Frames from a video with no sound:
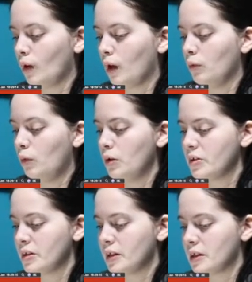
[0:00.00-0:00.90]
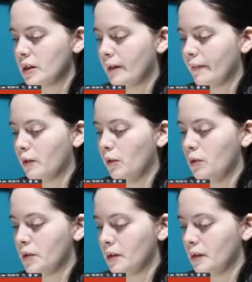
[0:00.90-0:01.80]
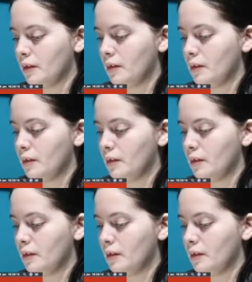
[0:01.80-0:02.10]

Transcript: It was initially the golden